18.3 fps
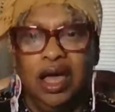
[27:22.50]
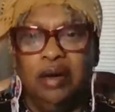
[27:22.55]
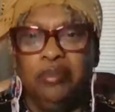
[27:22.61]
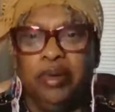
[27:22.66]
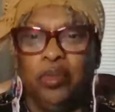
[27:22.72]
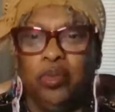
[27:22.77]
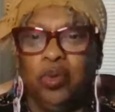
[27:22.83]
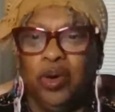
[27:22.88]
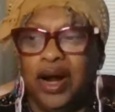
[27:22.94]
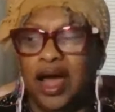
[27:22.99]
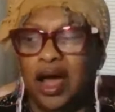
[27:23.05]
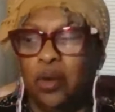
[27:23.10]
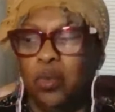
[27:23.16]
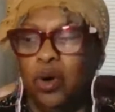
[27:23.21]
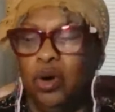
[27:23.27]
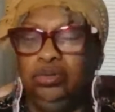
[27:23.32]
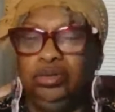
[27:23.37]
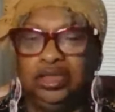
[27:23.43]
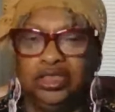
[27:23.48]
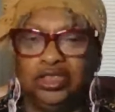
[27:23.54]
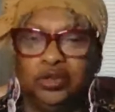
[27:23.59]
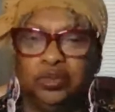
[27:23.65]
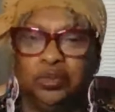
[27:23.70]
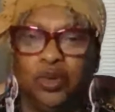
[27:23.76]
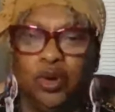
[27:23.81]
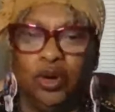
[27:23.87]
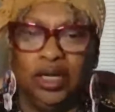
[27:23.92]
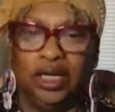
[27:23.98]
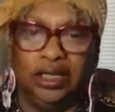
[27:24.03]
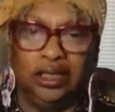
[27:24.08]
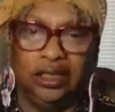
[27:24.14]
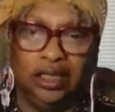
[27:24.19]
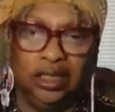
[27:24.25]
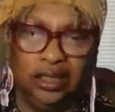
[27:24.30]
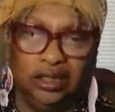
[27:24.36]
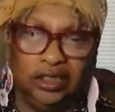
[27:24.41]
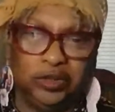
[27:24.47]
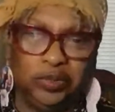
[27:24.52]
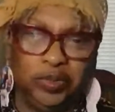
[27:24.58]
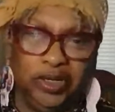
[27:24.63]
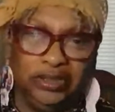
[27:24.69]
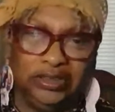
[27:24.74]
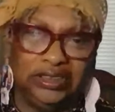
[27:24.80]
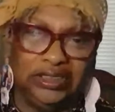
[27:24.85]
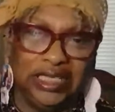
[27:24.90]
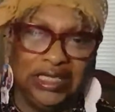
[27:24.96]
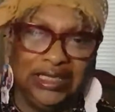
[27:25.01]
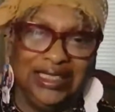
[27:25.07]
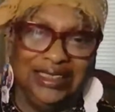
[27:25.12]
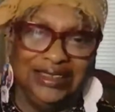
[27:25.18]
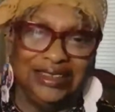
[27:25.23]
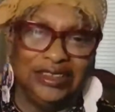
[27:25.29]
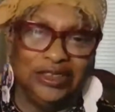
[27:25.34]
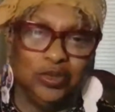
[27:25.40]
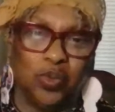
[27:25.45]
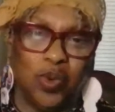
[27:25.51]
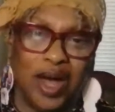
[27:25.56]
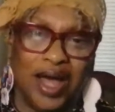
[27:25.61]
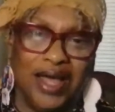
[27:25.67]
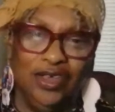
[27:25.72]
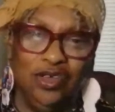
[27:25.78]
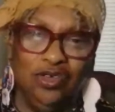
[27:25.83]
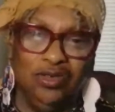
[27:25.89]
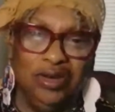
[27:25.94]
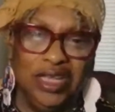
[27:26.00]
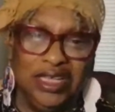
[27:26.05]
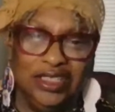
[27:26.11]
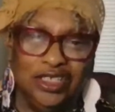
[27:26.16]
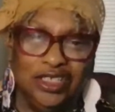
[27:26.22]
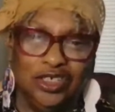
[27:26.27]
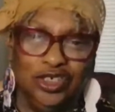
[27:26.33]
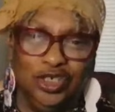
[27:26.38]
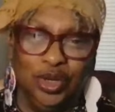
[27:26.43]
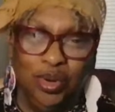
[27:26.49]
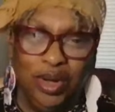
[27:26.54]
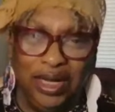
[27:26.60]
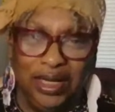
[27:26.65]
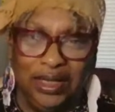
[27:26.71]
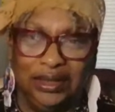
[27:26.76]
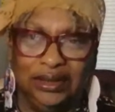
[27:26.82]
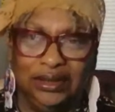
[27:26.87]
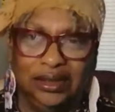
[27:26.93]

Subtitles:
But when I woke this morning, Spirit said, this is why you need to do it.